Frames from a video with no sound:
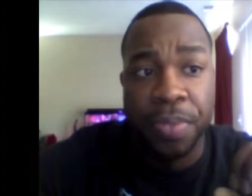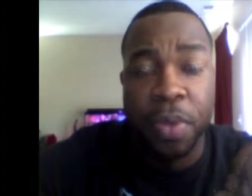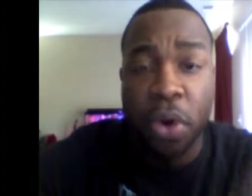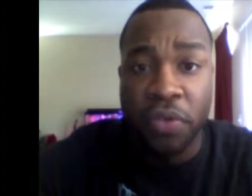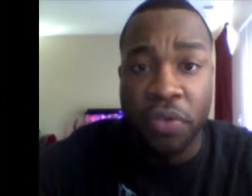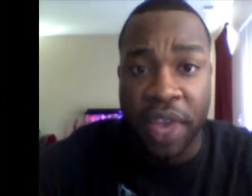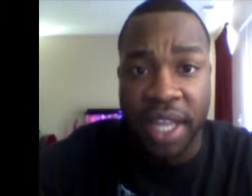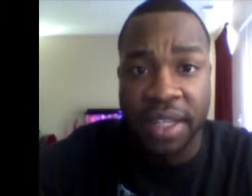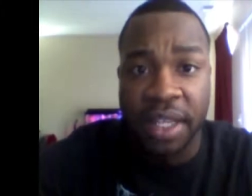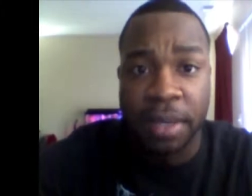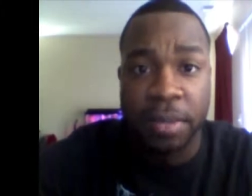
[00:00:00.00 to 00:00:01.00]

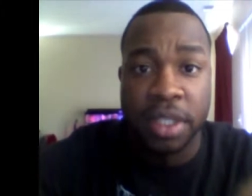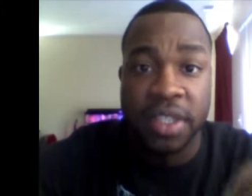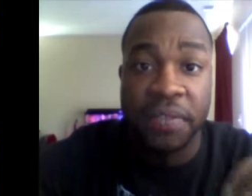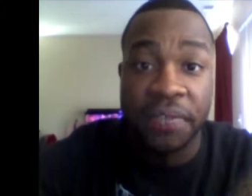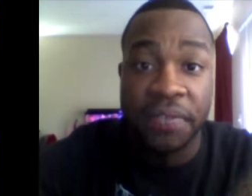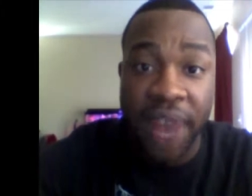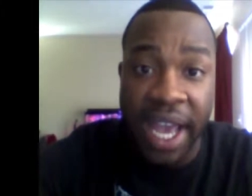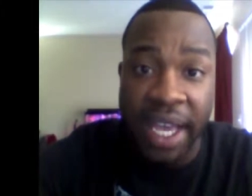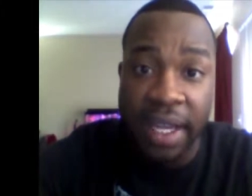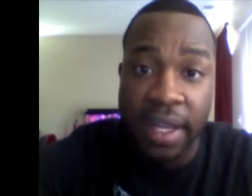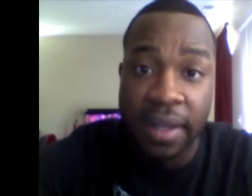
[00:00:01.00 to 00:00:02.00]
motivated them to
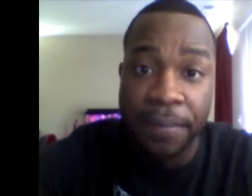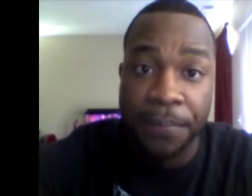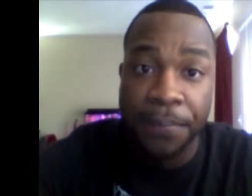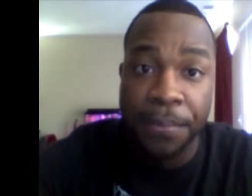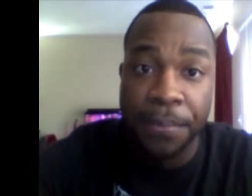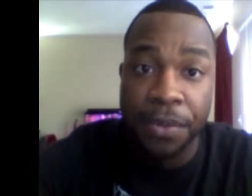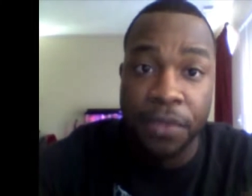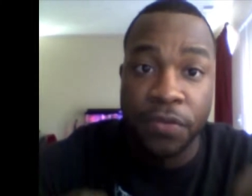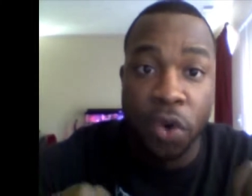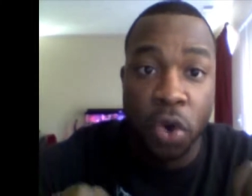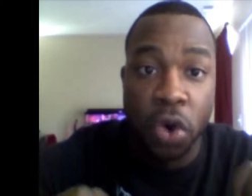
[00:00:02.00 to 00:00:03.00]
fight
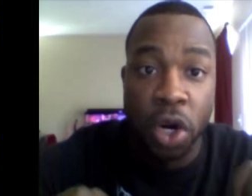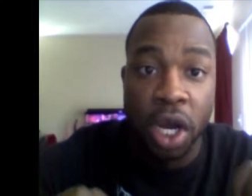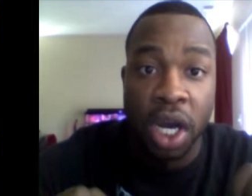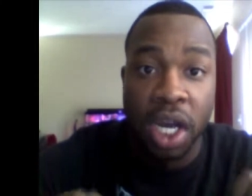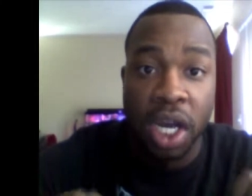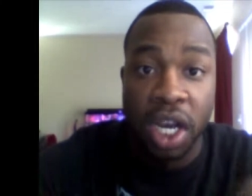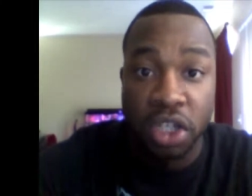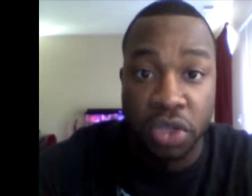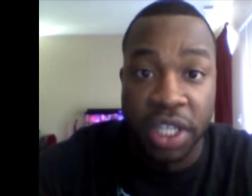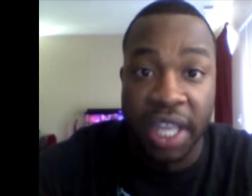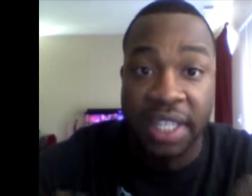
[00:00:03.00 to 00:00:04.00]
for a
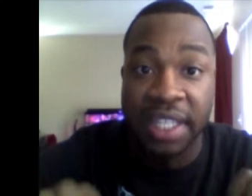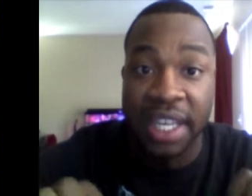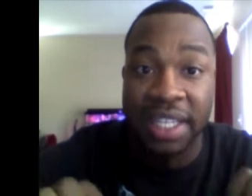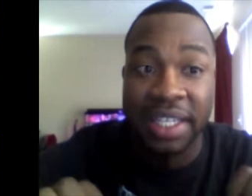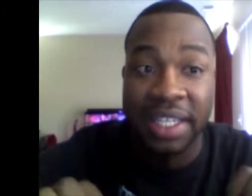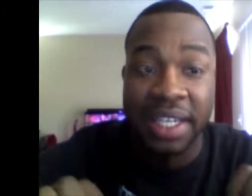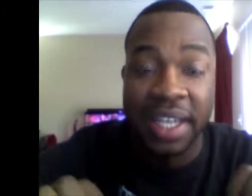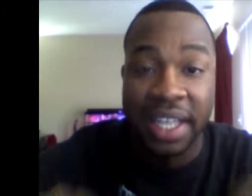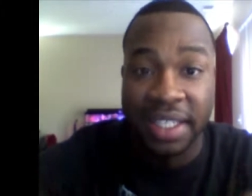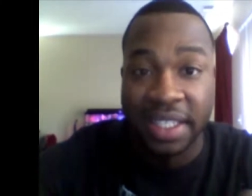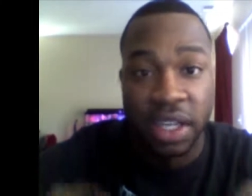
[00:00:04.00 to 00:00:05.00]
country that didn't
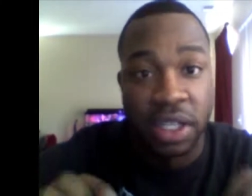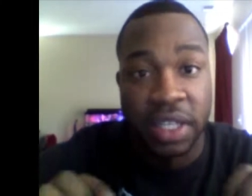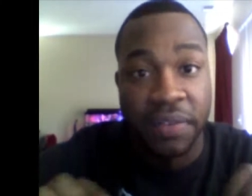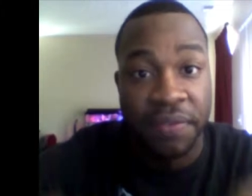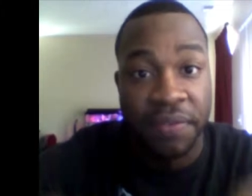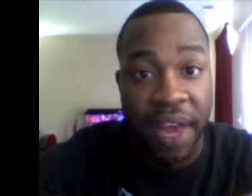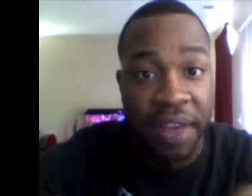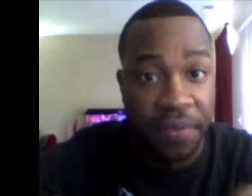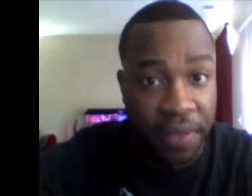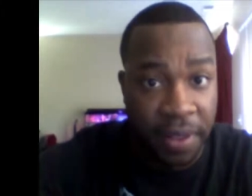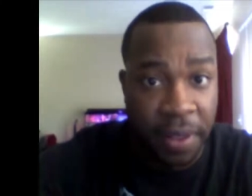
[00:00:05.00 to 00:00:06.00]
necessarily fight
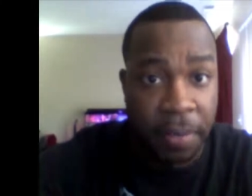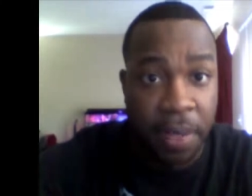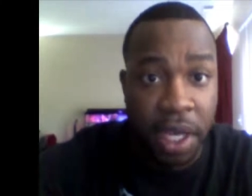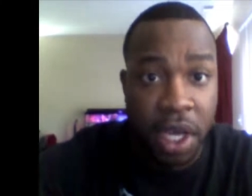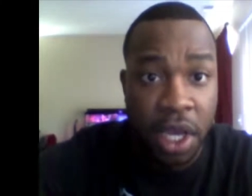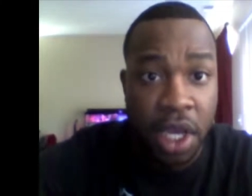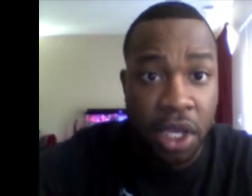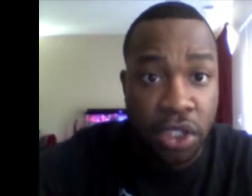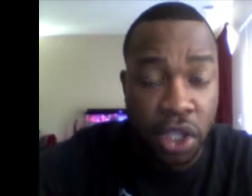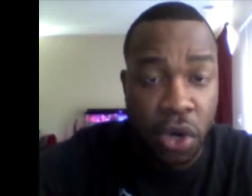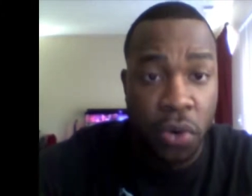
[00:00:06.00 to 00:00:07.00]
for them.
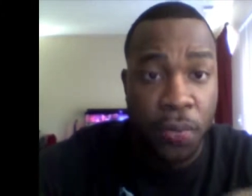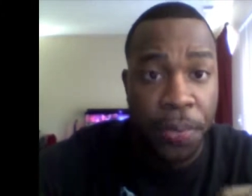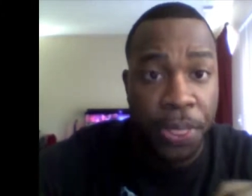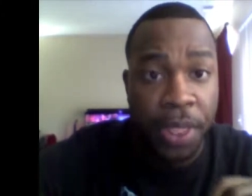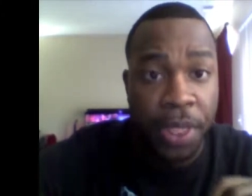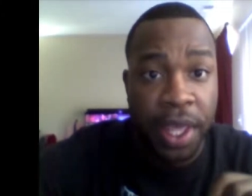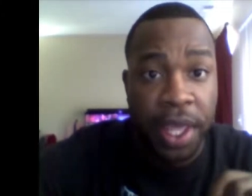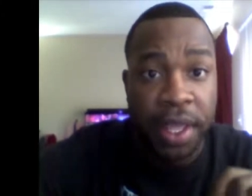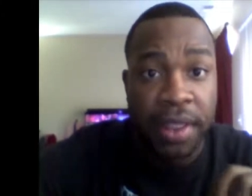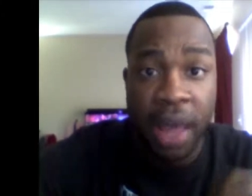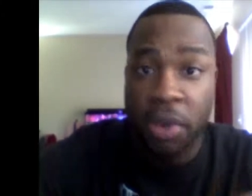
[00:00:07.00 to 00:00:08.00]
So
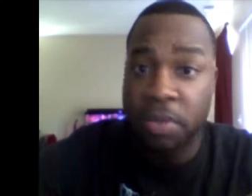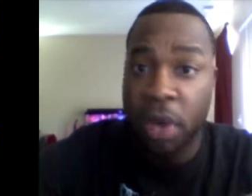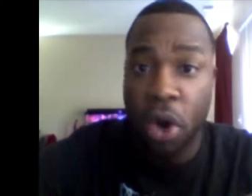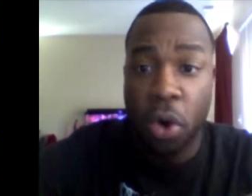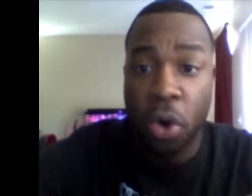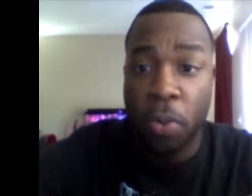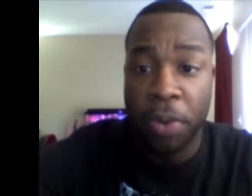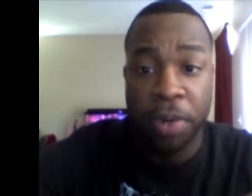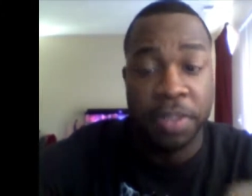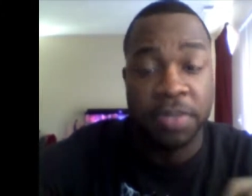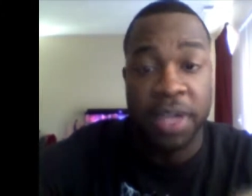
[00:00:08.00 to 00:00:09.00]
that was my whole
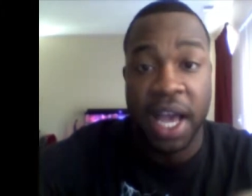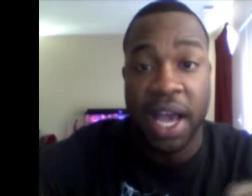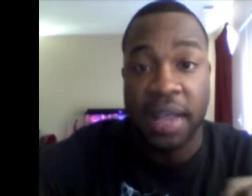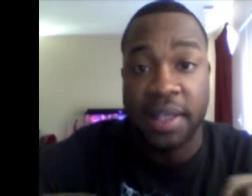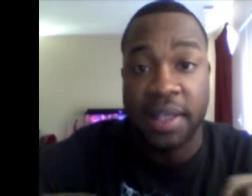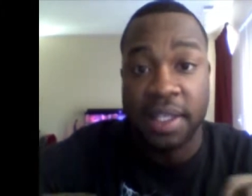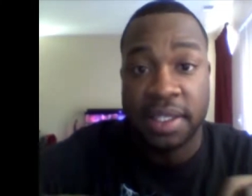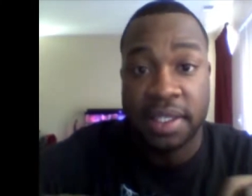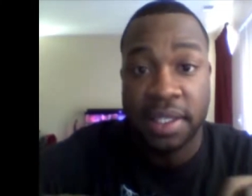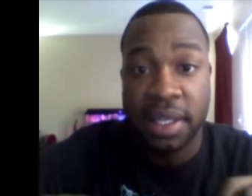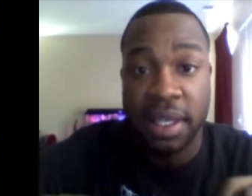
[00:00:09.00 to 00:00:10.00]
purpose behind
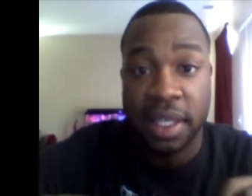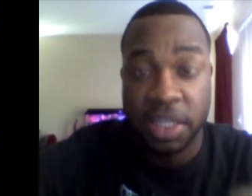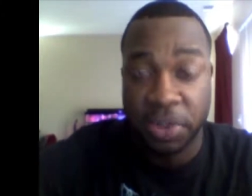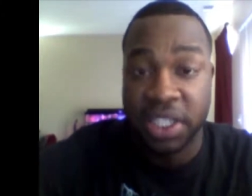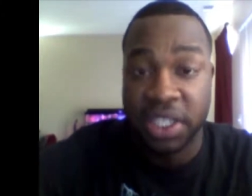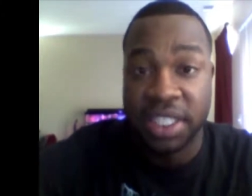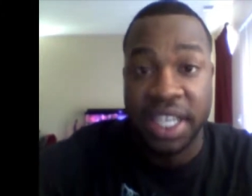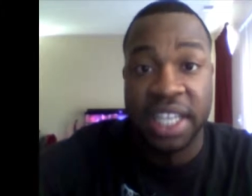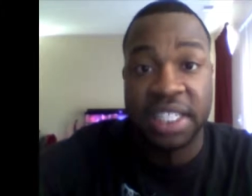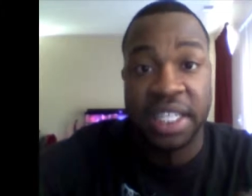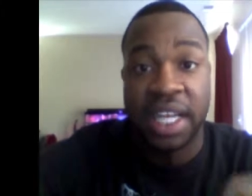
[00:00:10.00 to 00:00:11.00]
this this
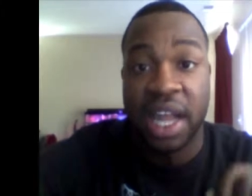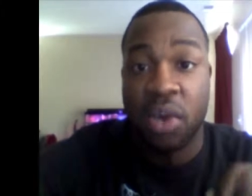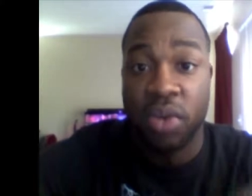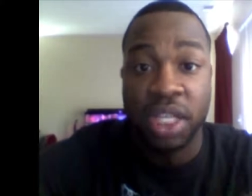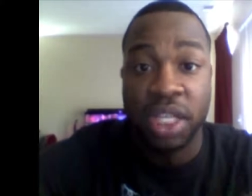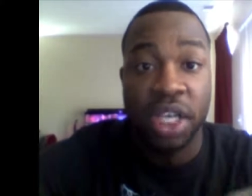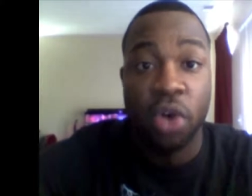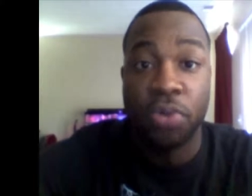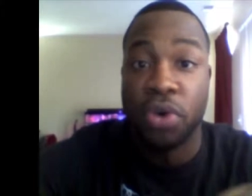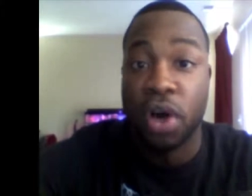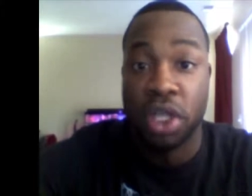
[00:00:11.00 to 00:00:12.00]
presentation and I really
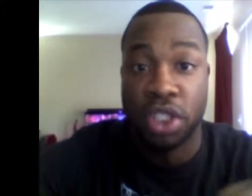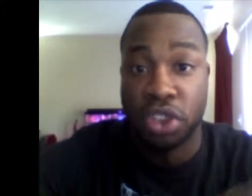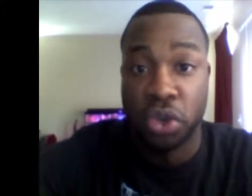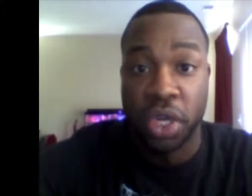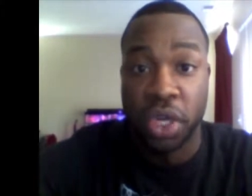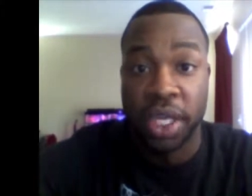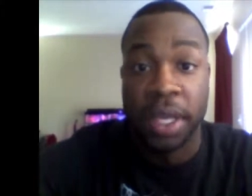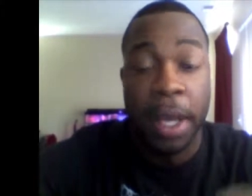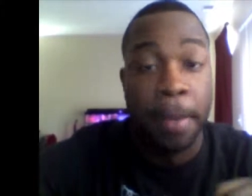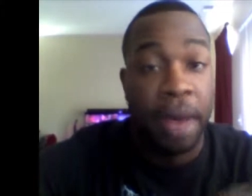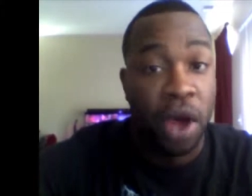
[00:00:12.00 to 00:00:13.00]
hope you all enjoyed it.
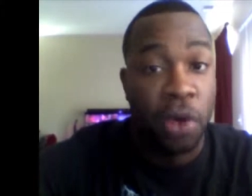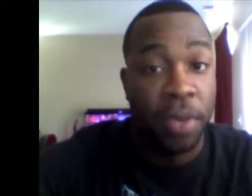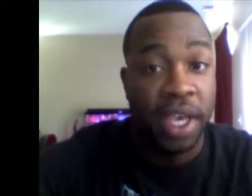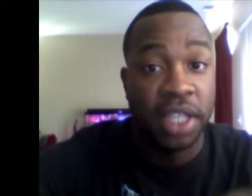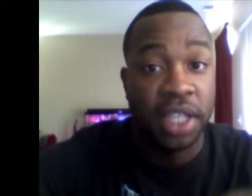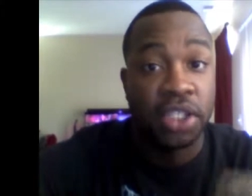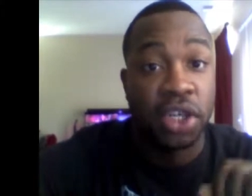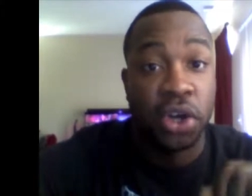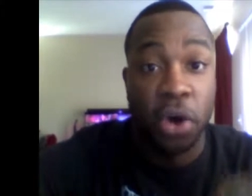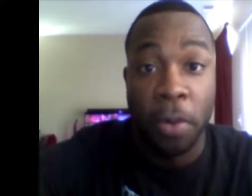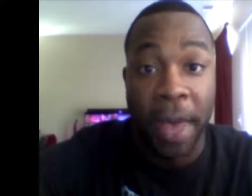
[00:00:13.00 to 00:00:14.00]
By all means,
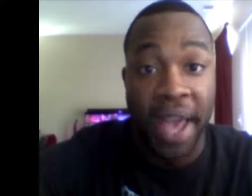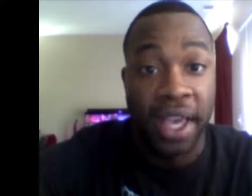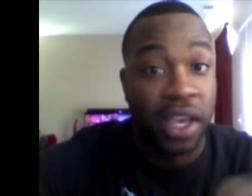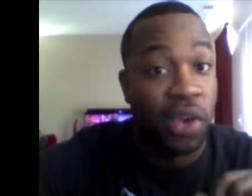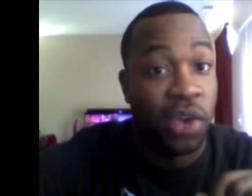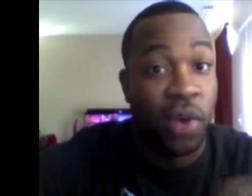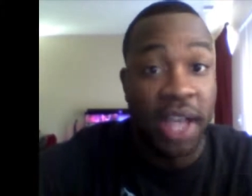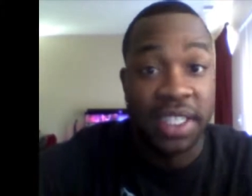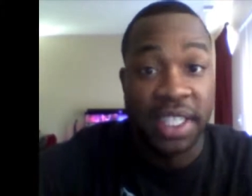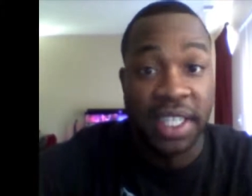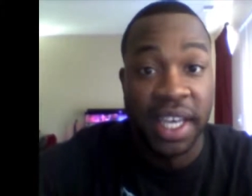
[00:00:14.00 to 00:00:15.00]
go back and
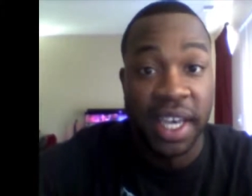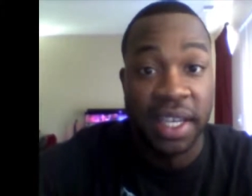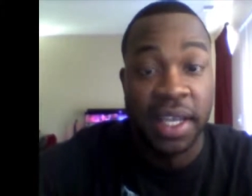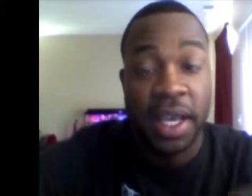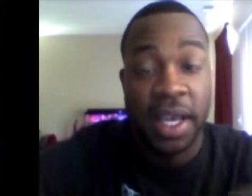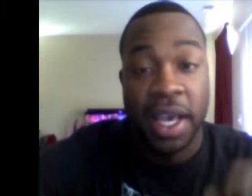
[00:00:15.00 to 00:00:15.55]
watch it again.